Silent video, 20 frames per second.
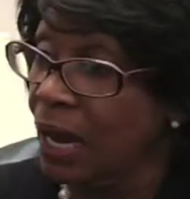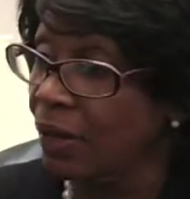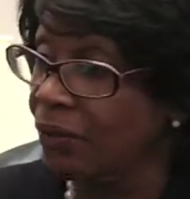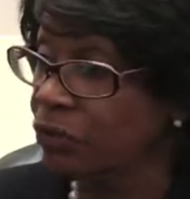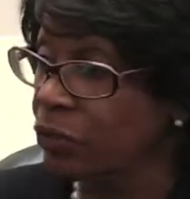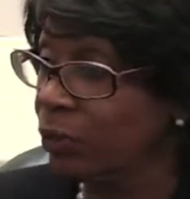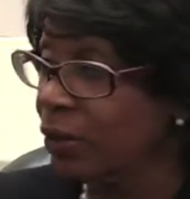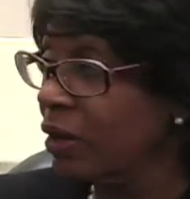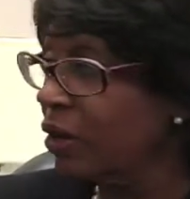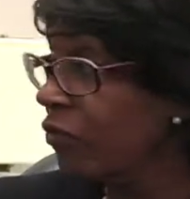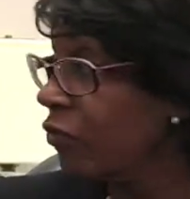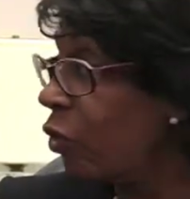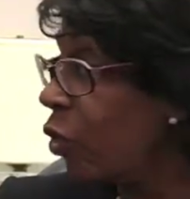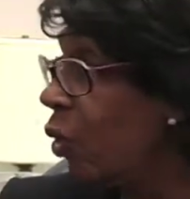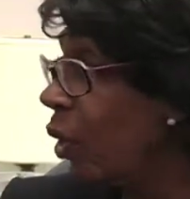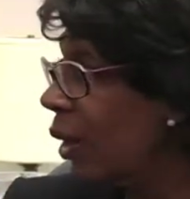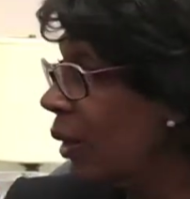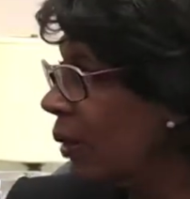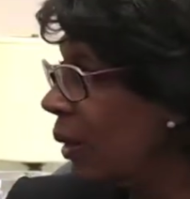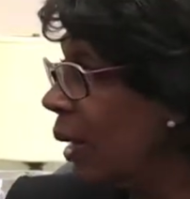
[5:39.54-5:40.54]
3 or
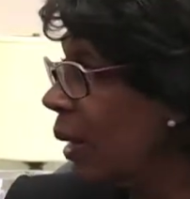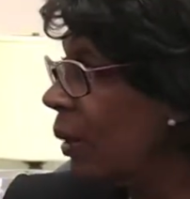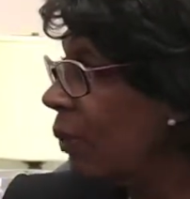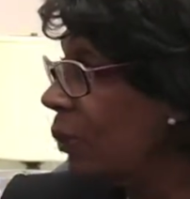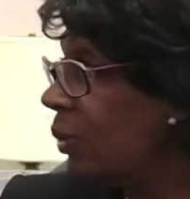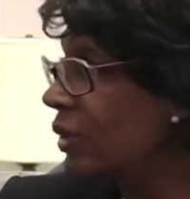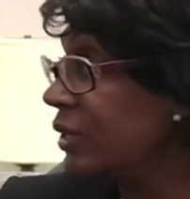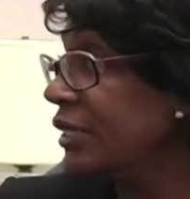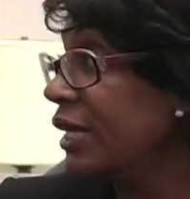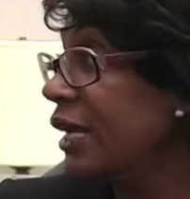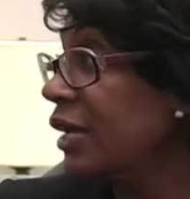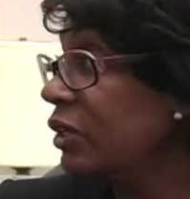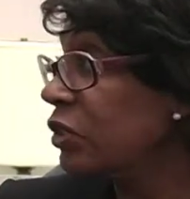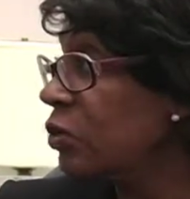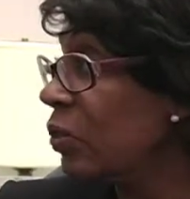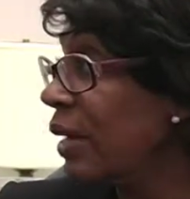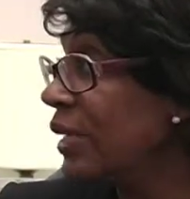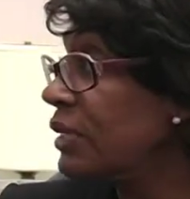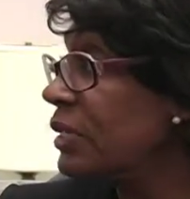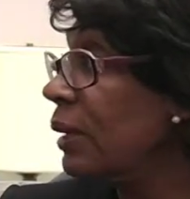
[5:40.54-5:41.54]
4 percentage
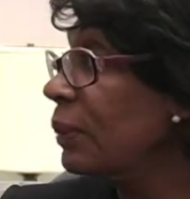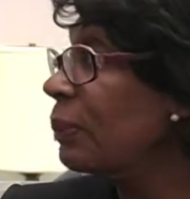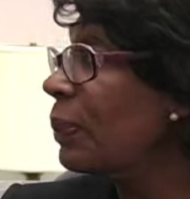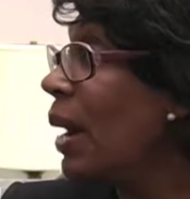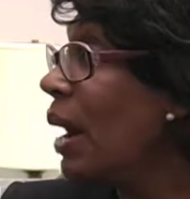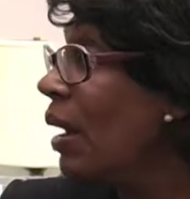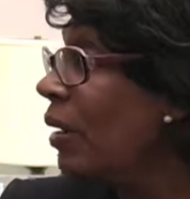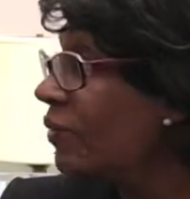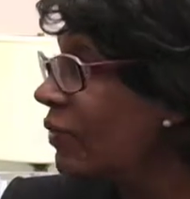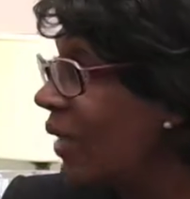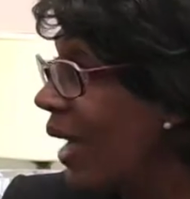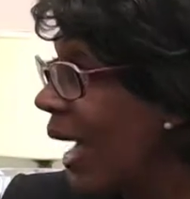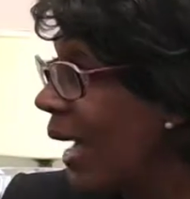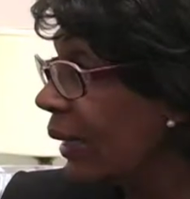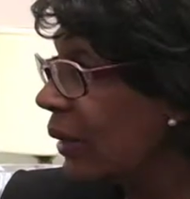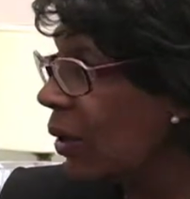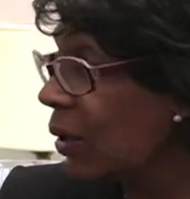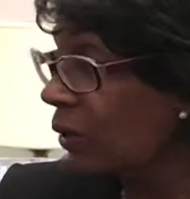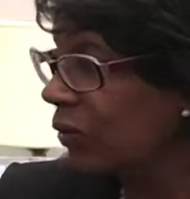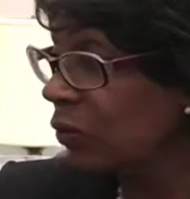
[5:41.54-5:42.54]
rates above
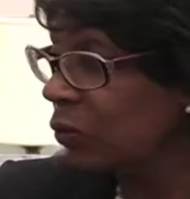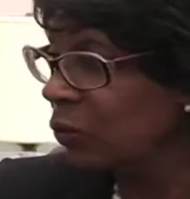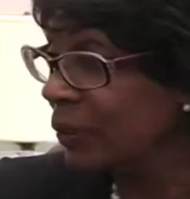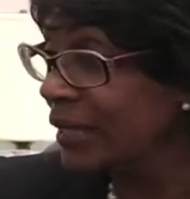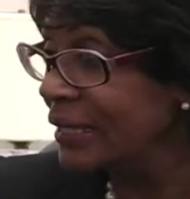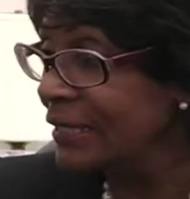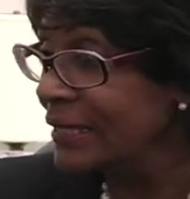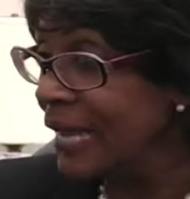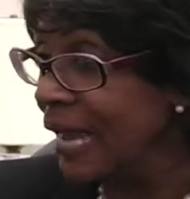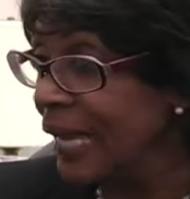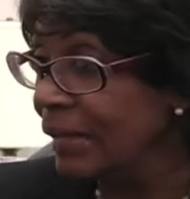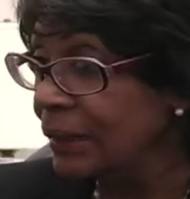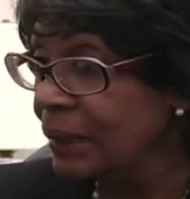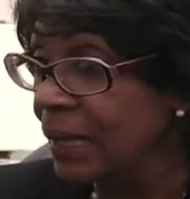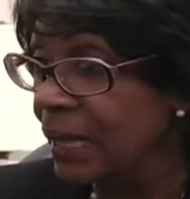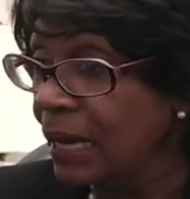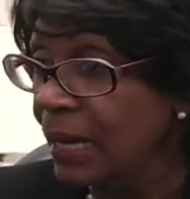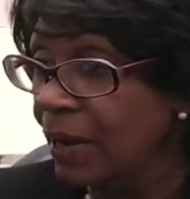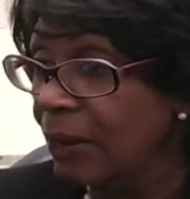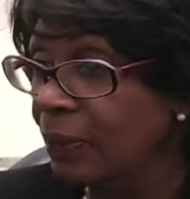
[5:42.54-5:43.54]
that on the reset,
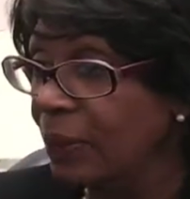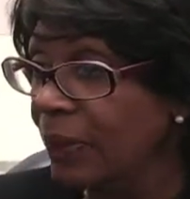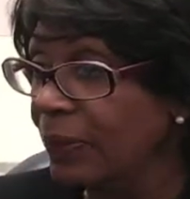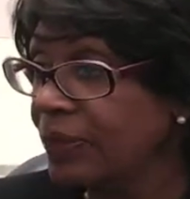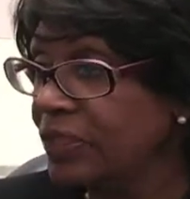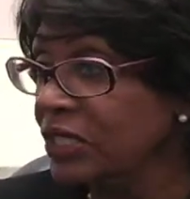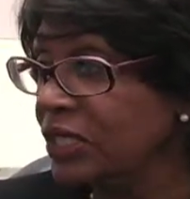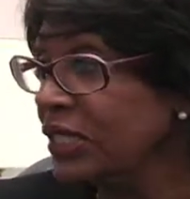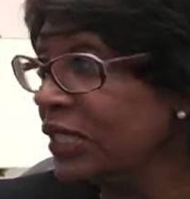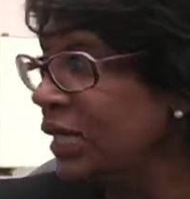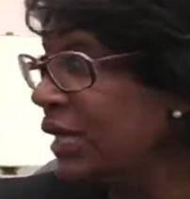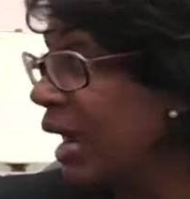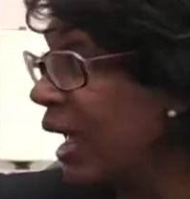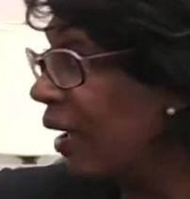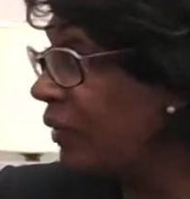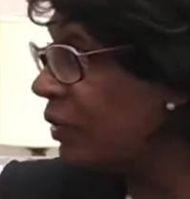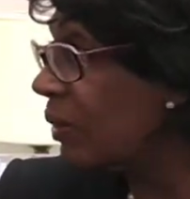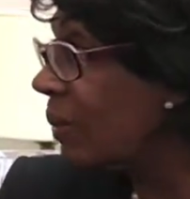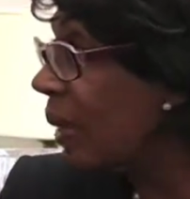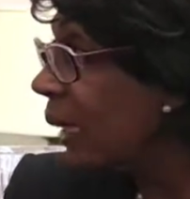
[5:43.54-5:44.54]
people just didn't
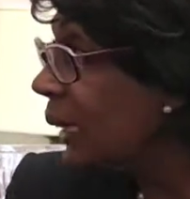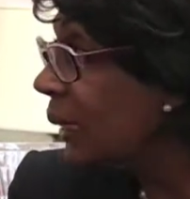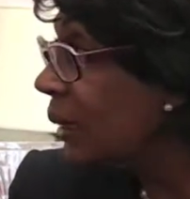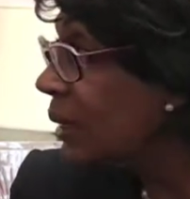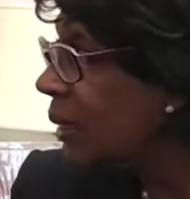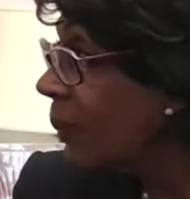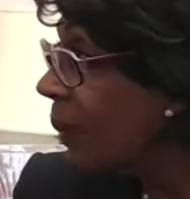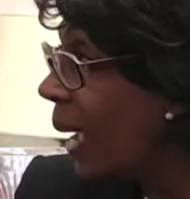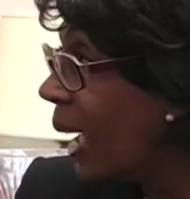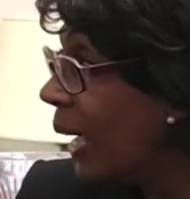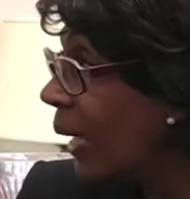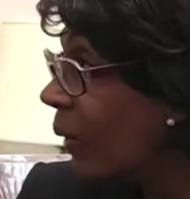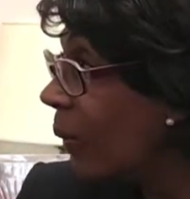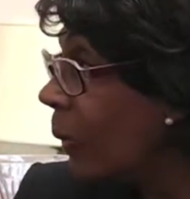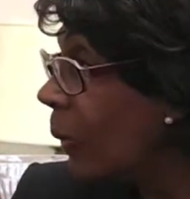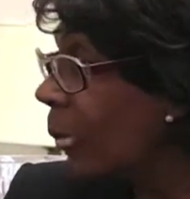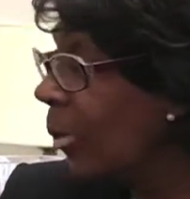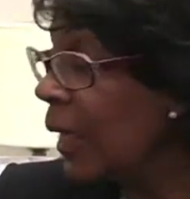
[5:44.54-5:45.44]
have the money to pay.